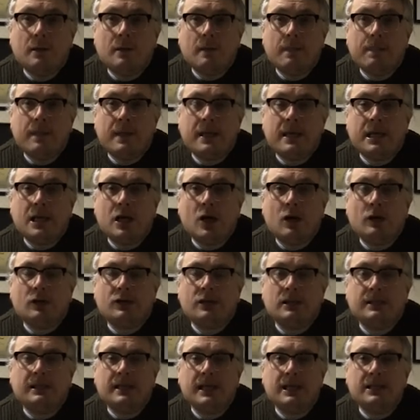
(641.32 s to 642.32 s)
the
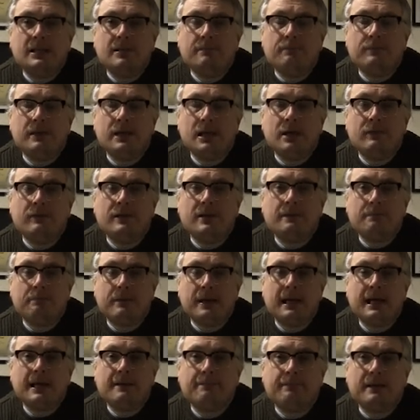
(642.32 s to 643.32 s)
consultation period
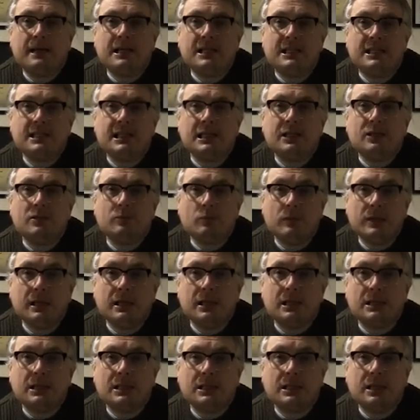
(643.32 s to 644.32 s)
back by 6
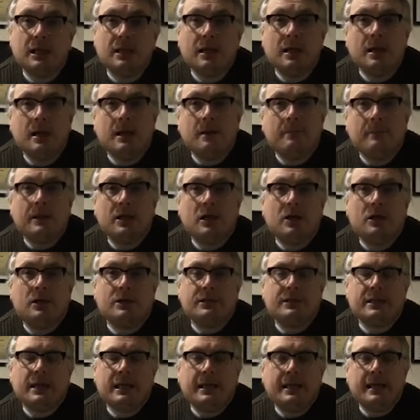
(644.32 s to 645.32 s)
weeks,
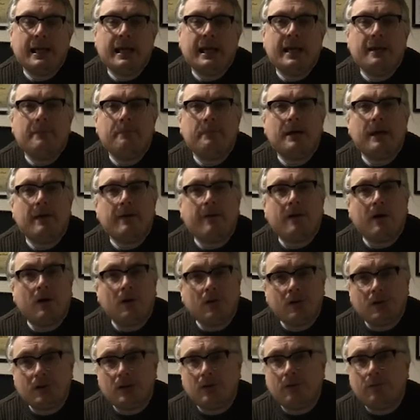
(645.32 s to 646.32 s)
because again, my
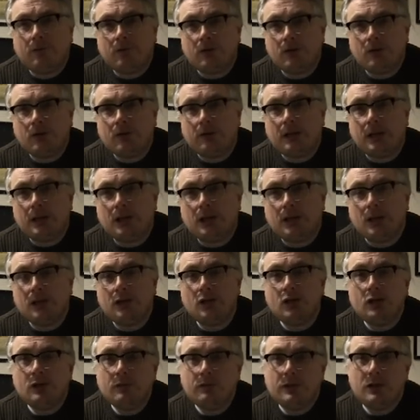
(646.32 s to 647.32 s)
constant frustration
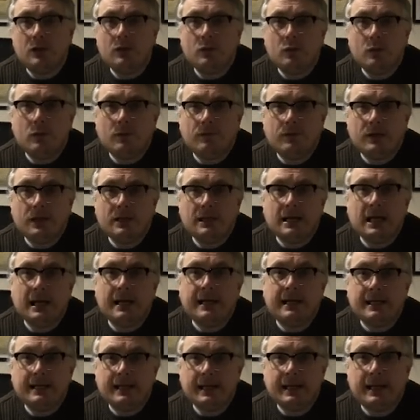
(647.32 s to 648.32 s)
during COVID,
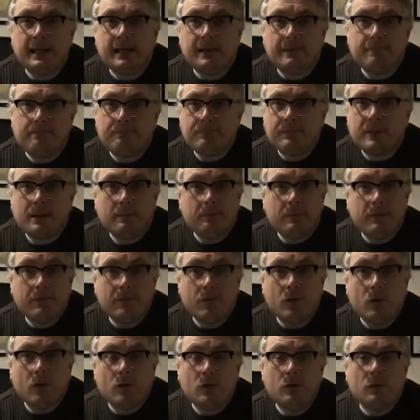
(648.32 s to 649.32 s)
and again
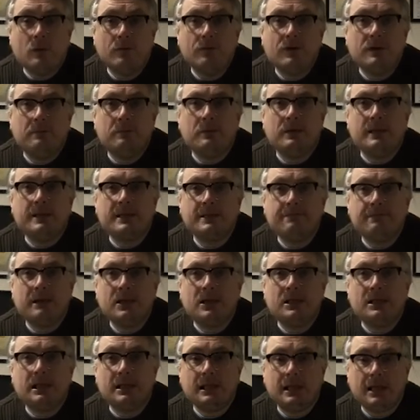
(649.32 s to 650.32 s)
before COVID, but
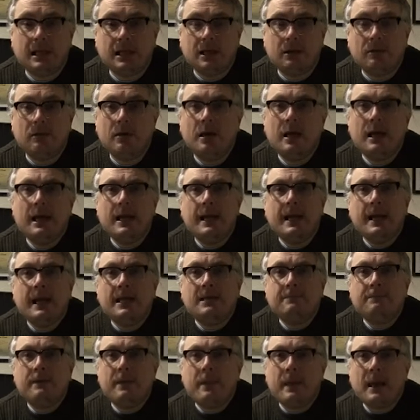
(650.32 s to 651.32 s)
especially now,
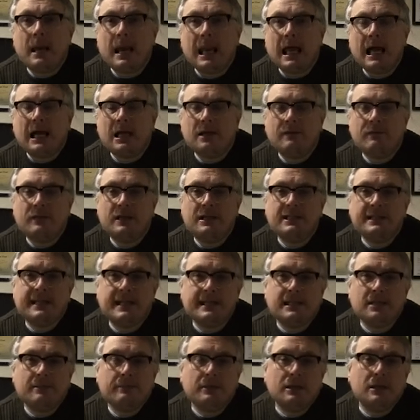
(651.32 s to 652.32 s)
has been the lack of
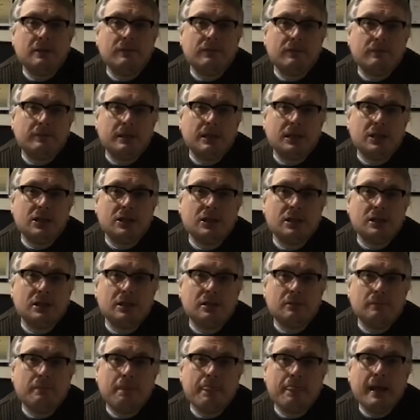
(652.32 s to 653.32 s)
accessible
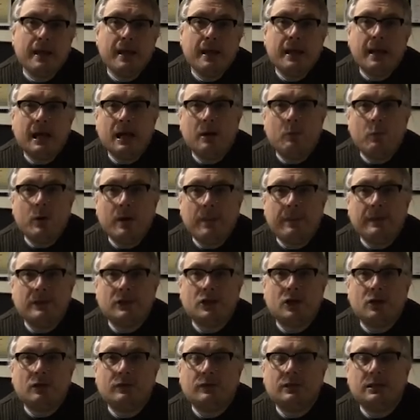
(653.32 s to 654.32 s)
information. And when this
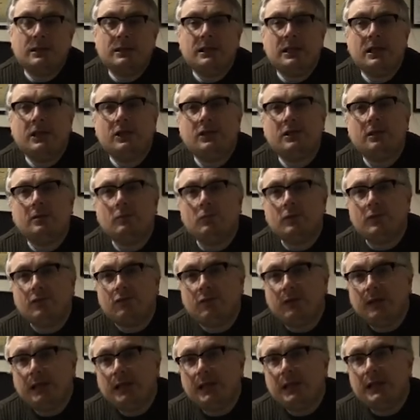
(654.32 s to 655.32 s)
consultation was
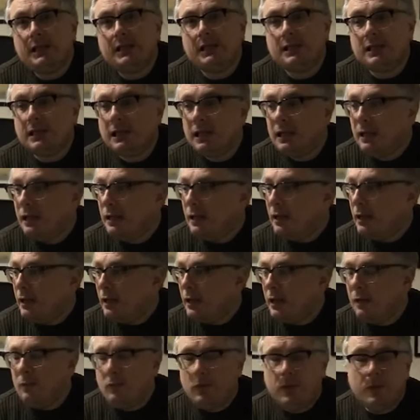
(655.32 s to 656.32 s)
released,
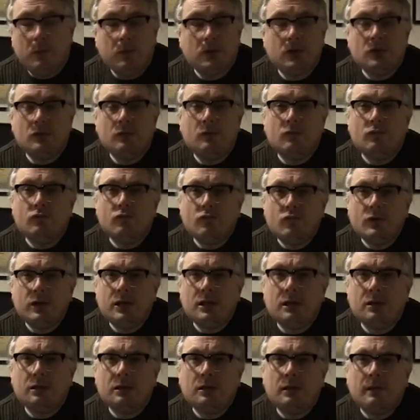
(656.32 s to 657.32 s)
there was no
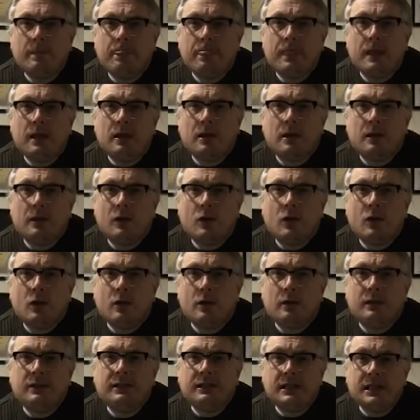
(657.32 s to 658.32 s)
real
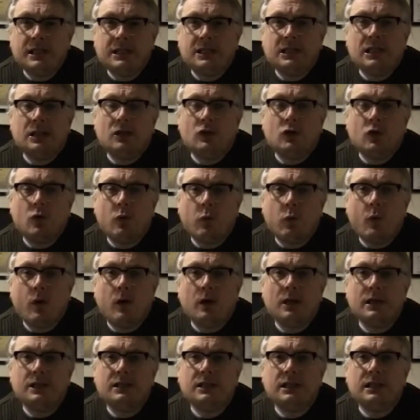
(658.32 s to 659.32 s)
decent
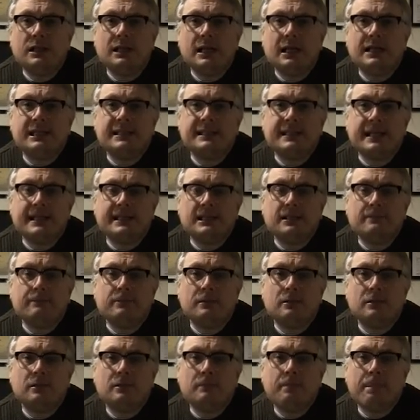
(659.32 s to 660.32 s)
quality,
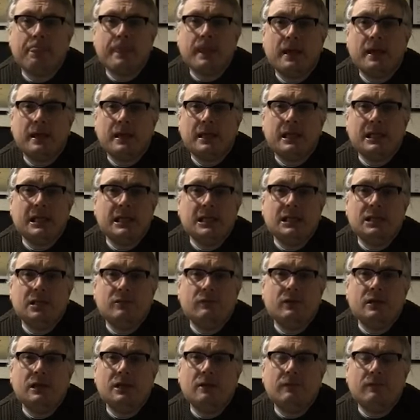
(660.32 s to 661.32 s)
accessible, easy
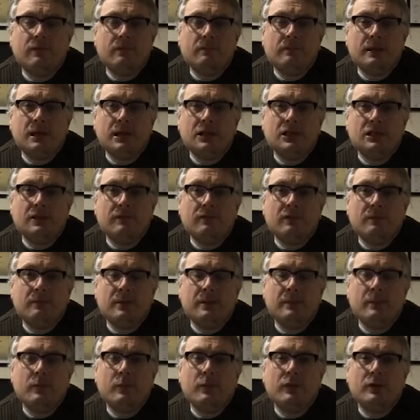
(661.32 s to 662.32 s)
read information for
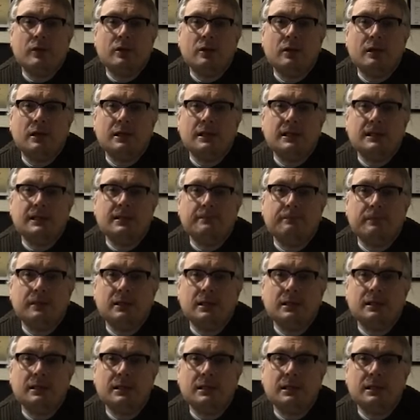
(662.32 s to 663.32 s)
people with learning
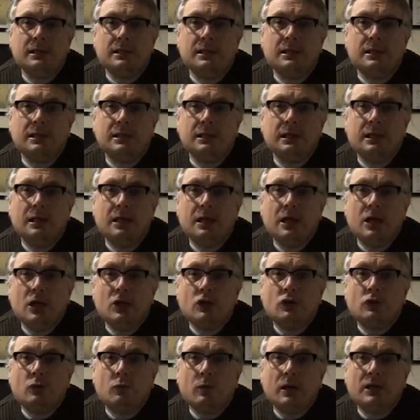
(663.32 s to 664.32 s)
disabilities.
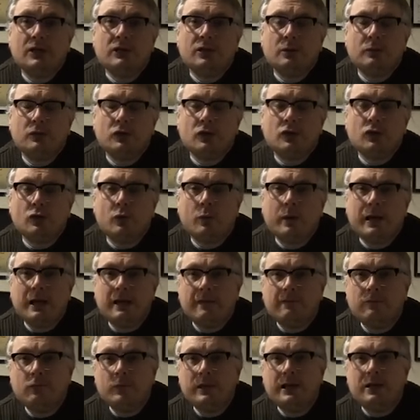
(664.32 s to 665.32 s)
So whilst there was a
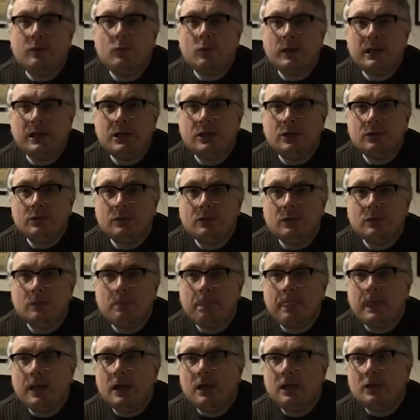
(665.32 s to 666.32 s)
12-week window
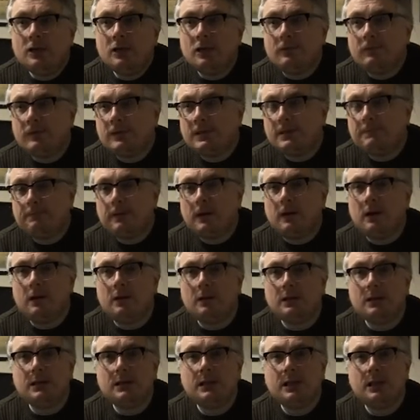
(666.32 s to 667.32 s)
to
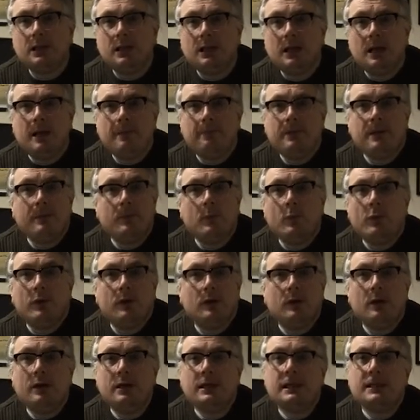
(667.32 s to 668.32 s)
respond, people with
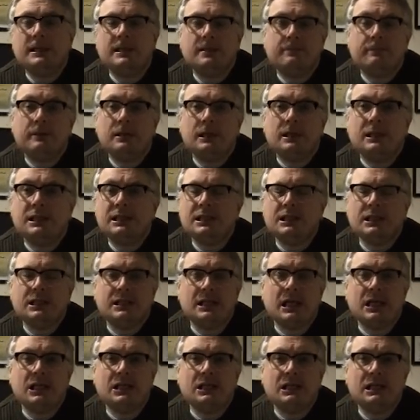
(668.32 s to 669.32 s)
learning disabilities
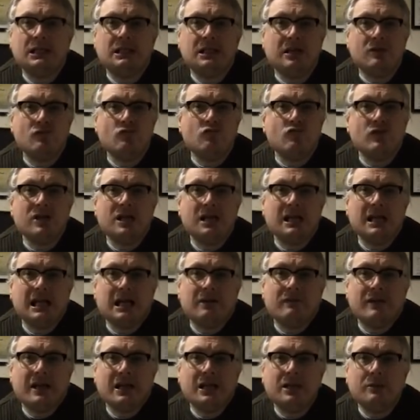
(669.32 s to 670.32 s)
essentially didn't really
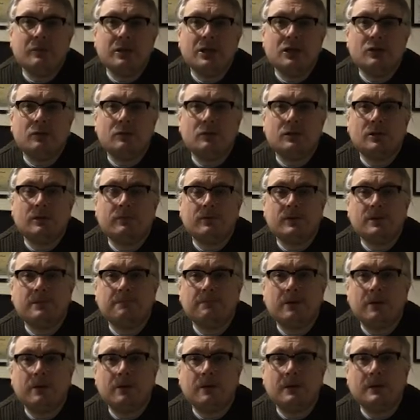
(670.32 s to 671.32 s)
have any window to
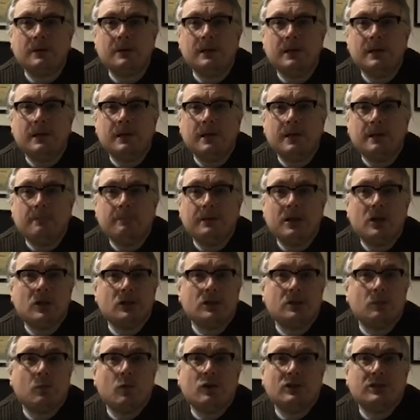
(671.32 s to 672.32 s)
respond because
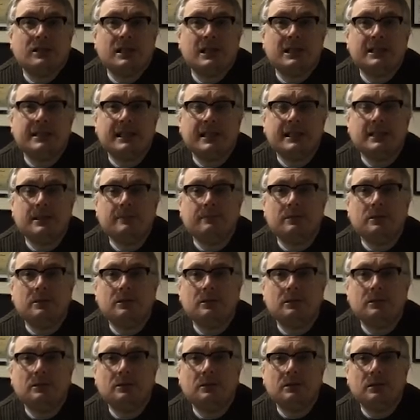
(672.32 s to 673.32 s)
it wasn't
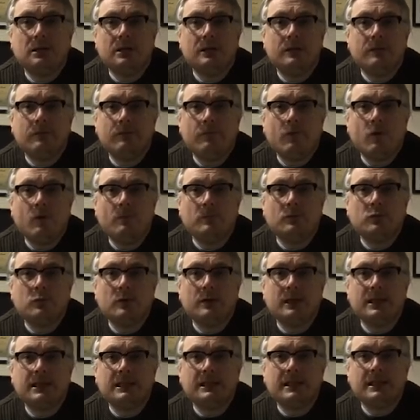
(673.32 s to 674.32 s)
accessible and the forms
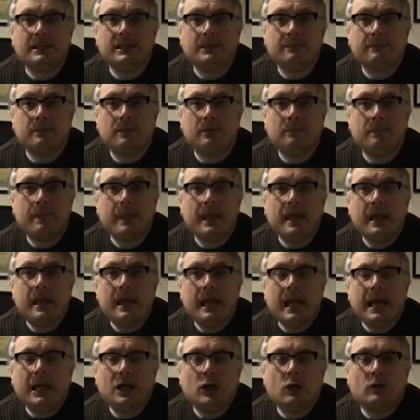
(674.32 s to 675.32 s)
weren't accessible,
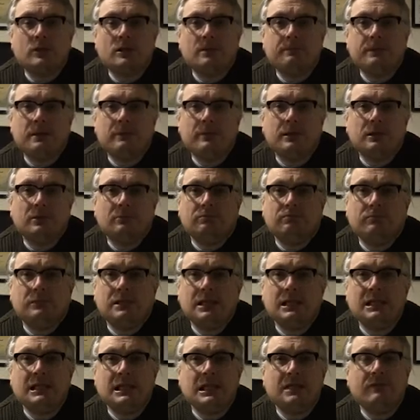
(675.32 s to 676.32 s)
and lots of people
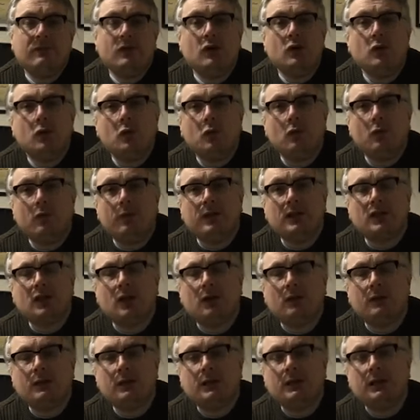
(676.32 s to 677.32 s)
didn't even know this
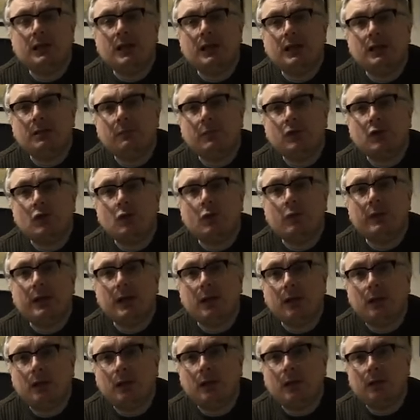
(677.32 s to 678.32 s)
consultation was going
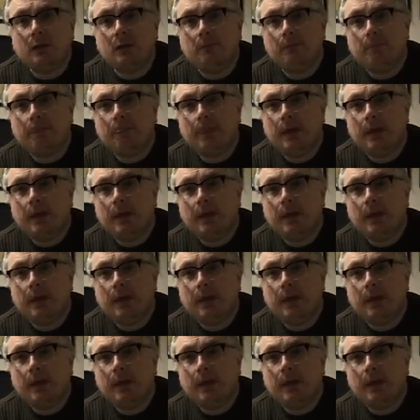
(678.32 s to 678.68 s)
on.